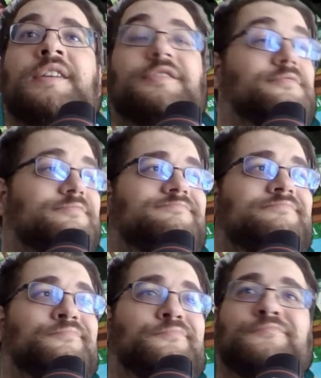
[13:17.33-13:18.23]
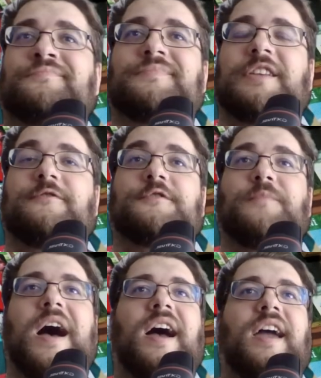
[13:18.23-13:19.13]
So, that was
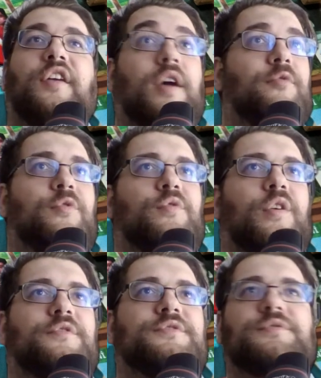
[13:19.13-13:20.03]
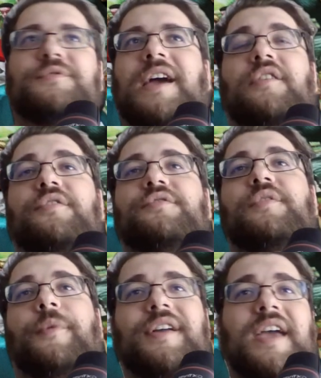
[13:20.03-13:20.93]
my review of the Zoo Tycoon,
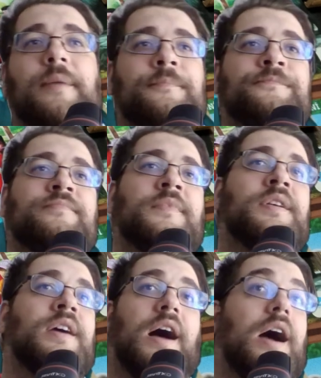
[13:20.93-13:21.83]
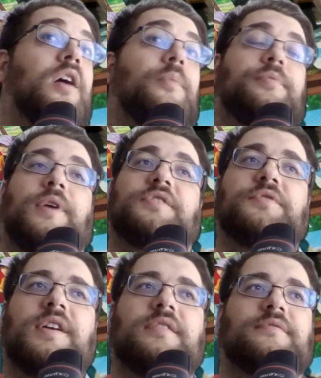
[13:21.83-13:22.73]
the board game. I hope you
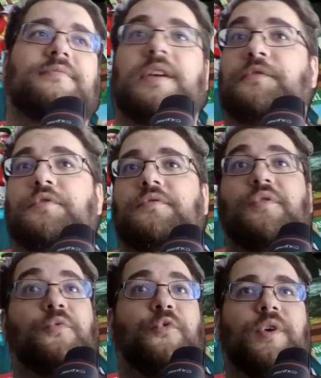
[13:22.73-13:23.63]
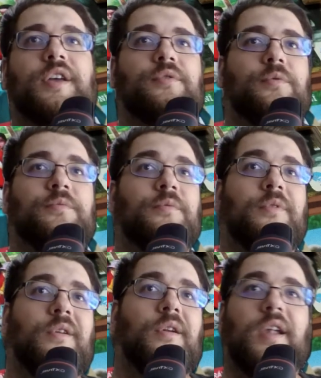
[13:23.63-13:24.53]
enjoy it. If you do, don't forget to
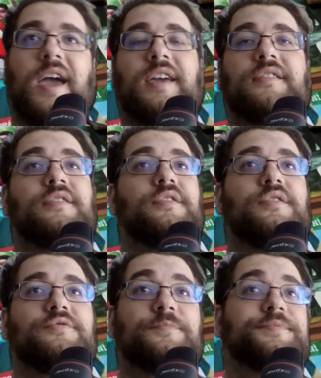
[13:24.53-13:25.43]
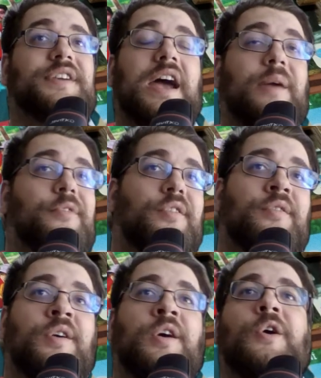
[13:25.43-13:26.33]
like, subscribe,
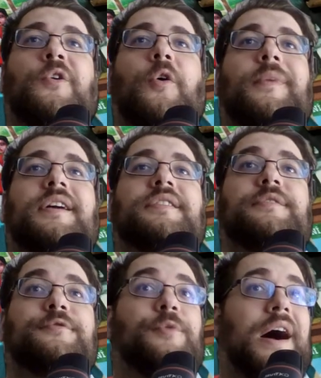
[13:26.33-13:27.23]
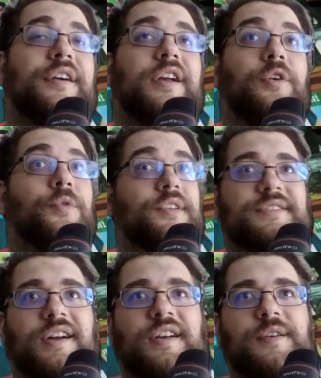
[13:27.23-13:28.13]
or comment if you agree or
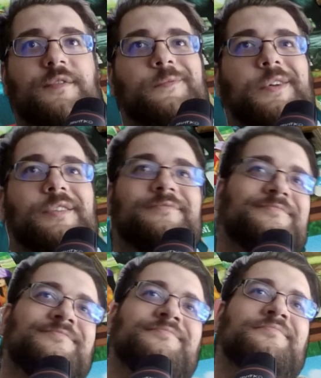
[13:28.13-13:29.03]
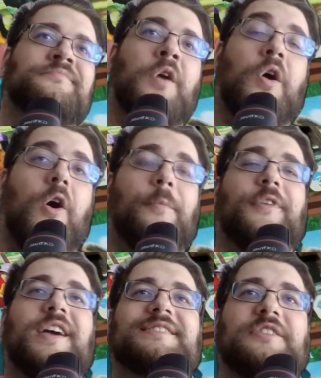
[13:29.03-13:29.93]
disagree with me.
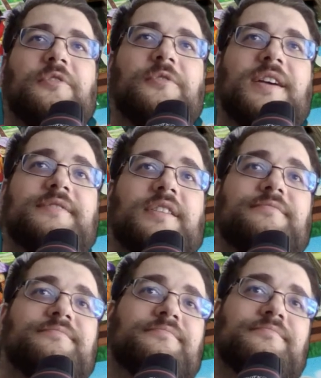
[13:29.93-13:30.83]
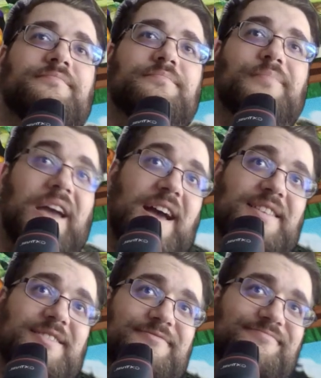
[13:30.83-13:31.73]
Hopefully, see you in the next one. Bye,
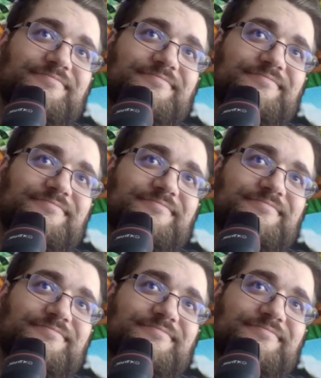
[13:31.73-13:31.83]
guys.